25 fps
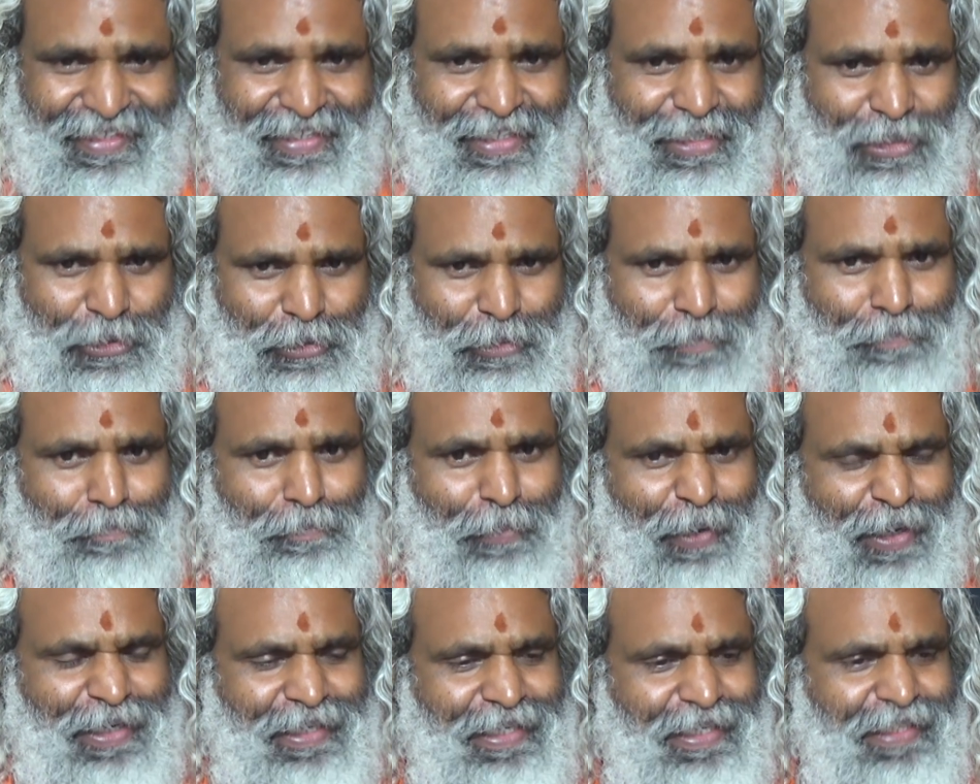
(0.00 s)
So
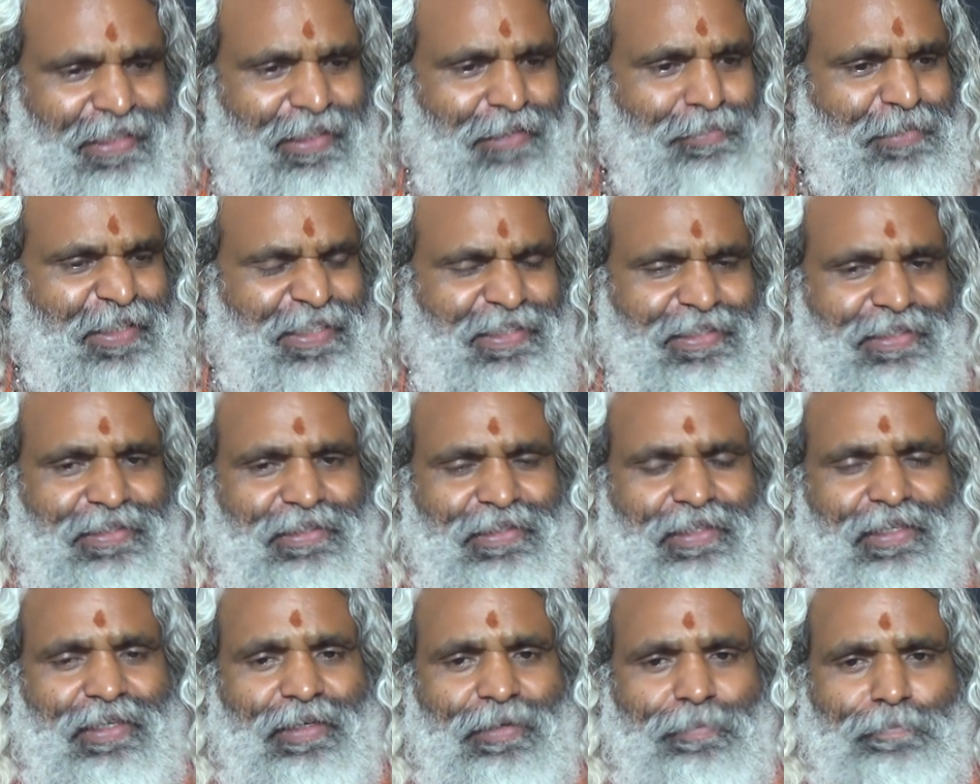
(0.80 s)
pandita
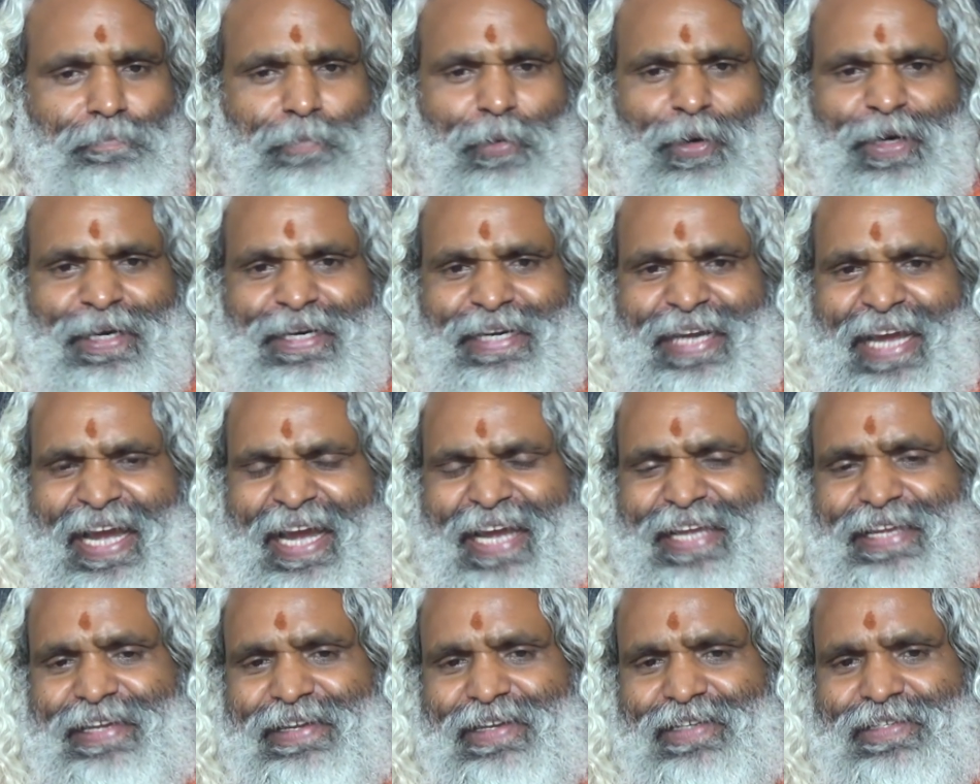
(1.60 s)
means
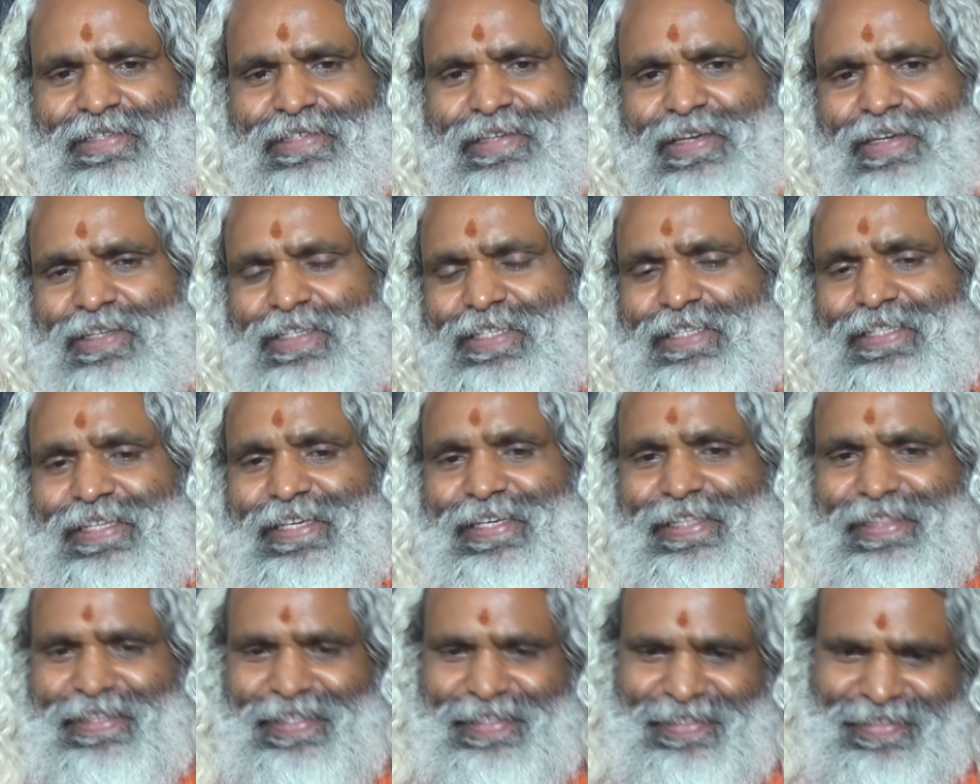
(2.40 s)
panda yasya
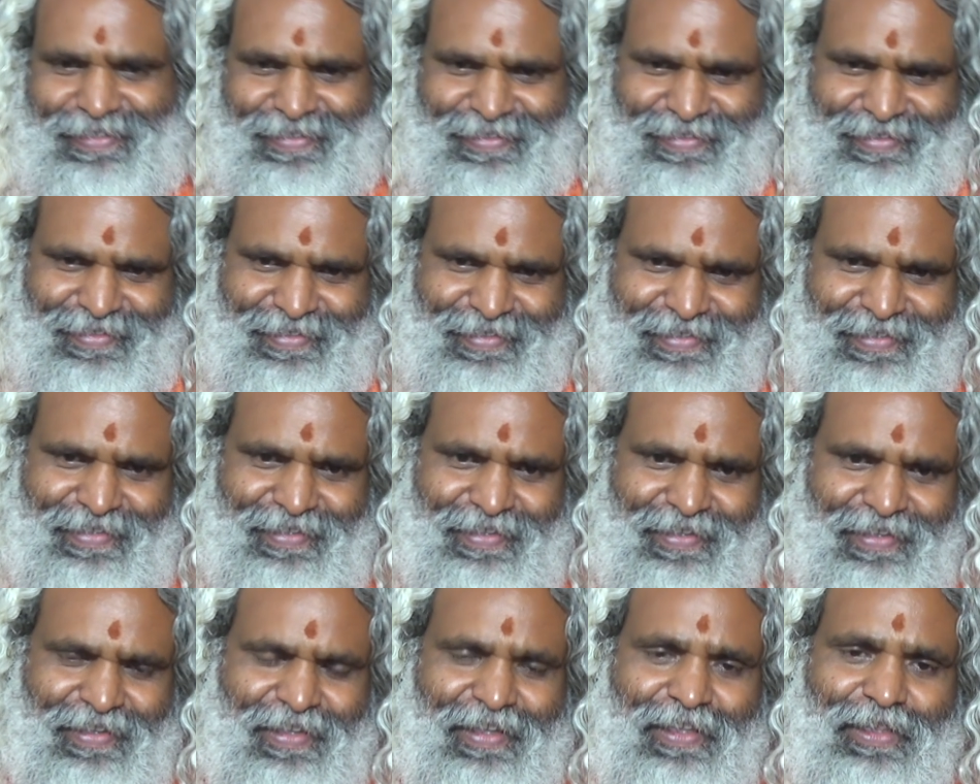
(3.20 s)
asti,
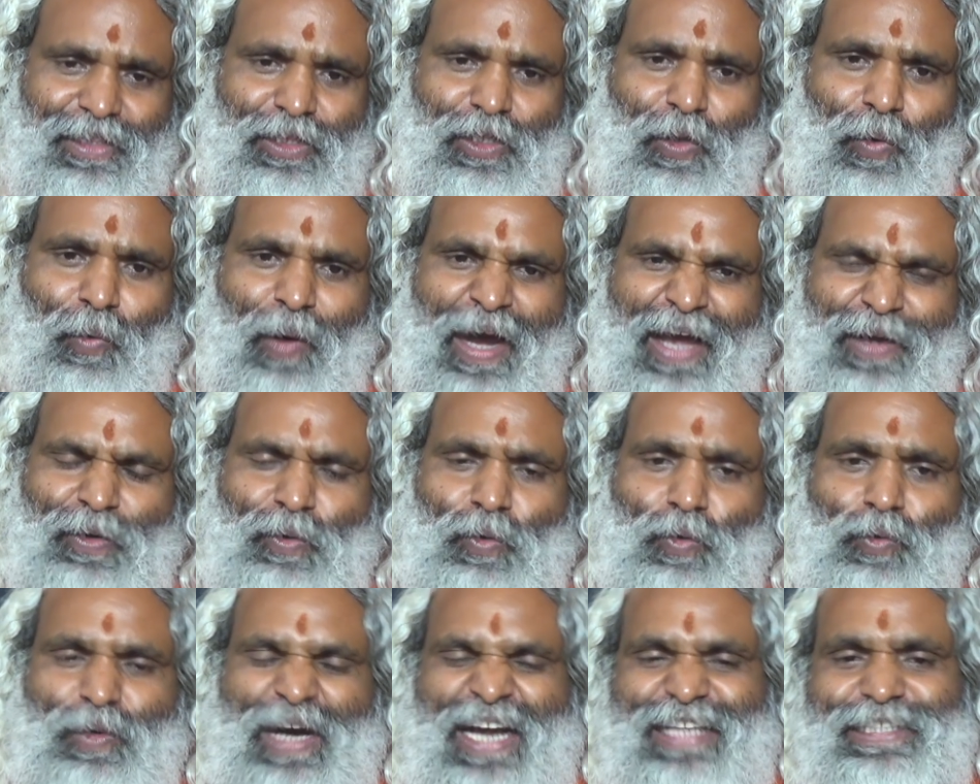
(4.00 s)
the
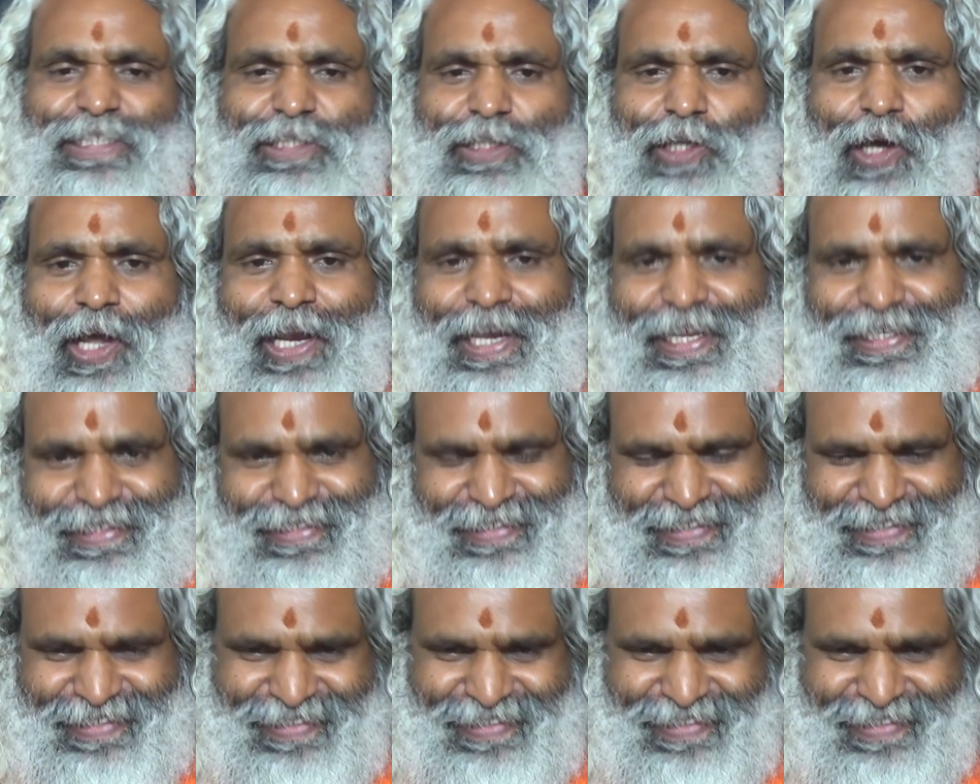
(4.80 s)
one who has knowledge.